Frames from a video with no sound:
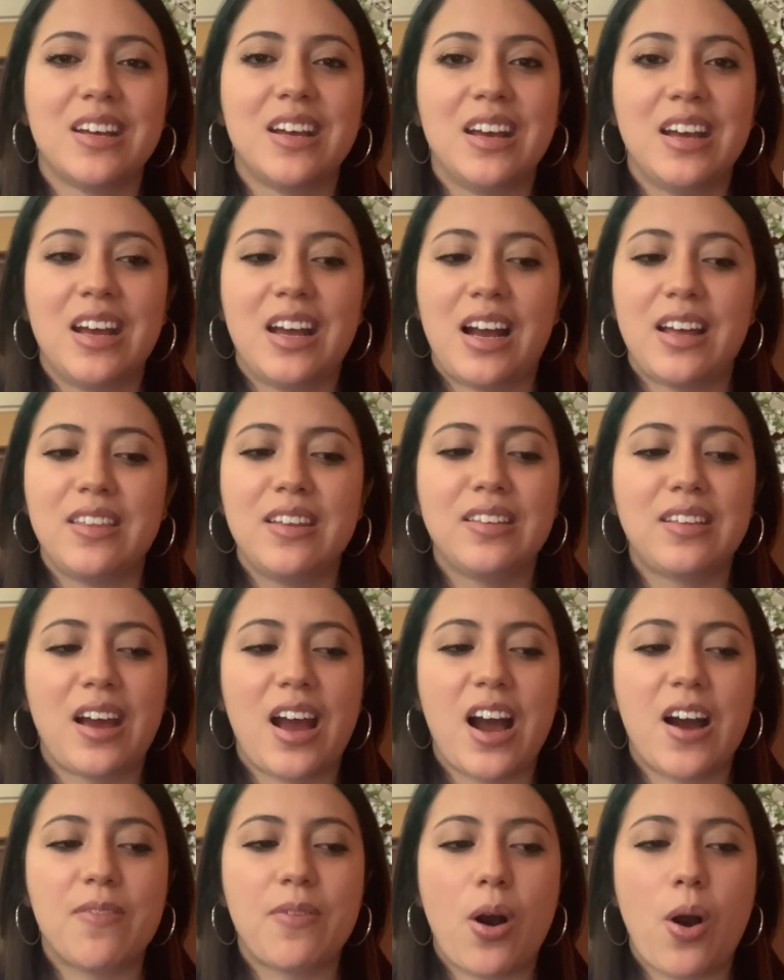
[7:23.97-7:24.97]
I think they
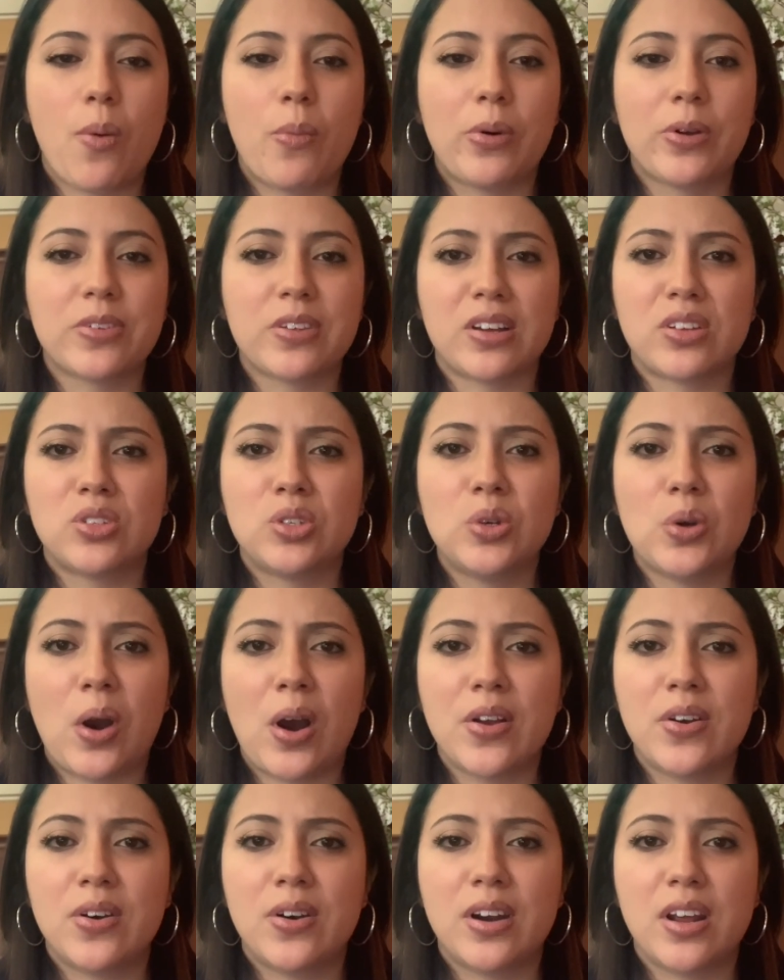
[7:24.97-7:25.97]
have almost like
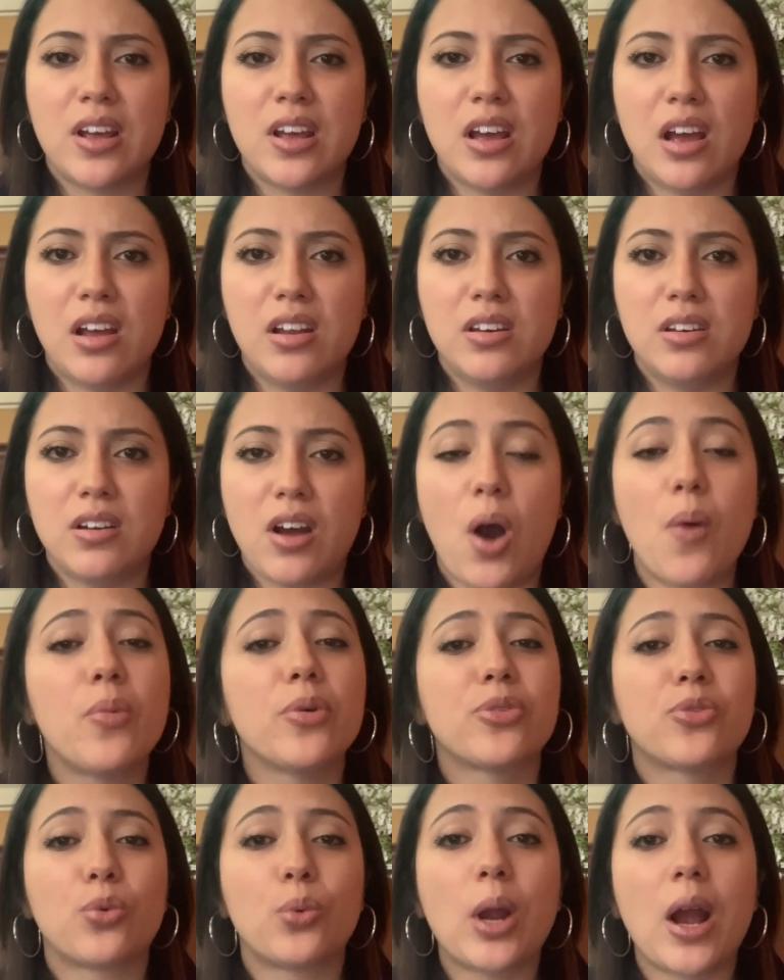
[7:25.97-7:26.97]
200 and
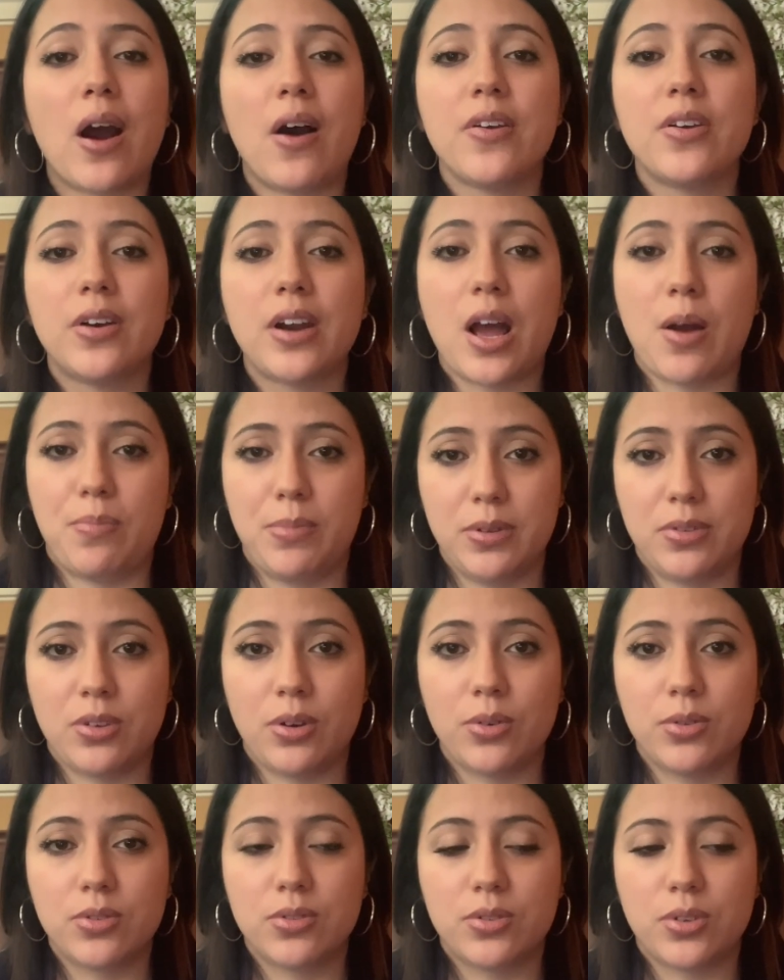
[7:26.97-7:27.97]
almost 300 episodes.